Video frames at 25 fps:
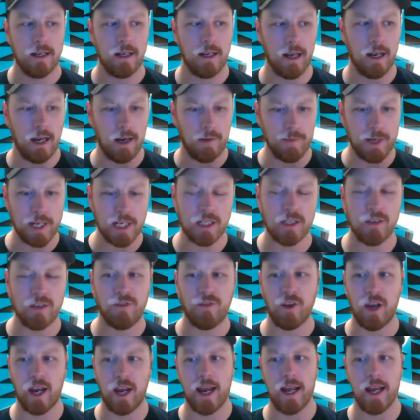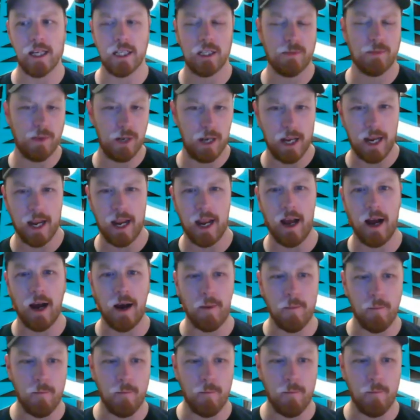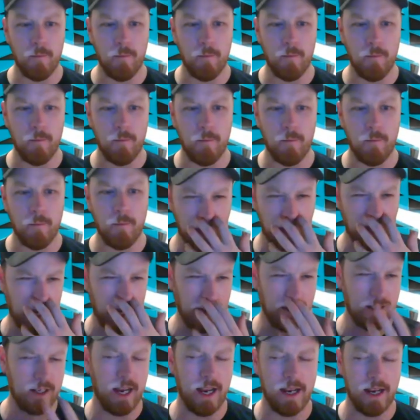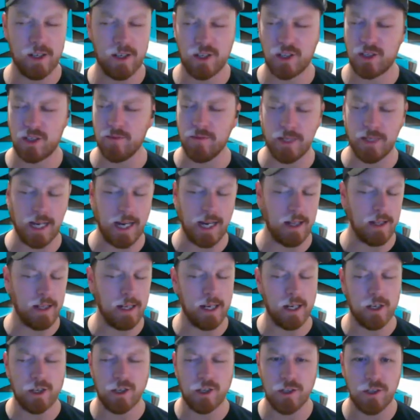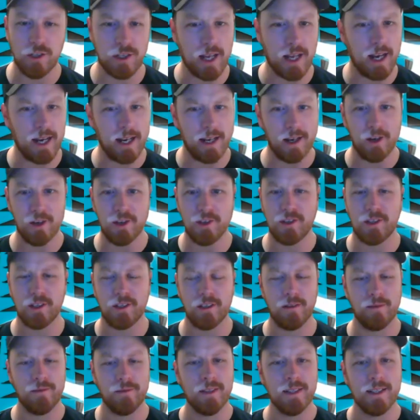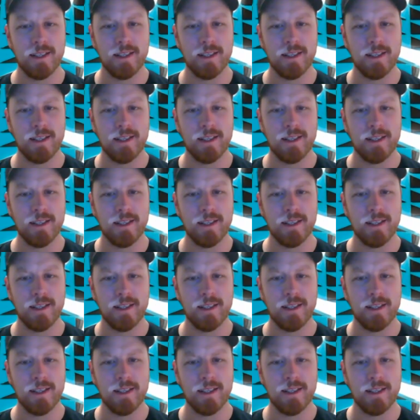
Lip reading: in defense, but I think just some teething issues, getting used to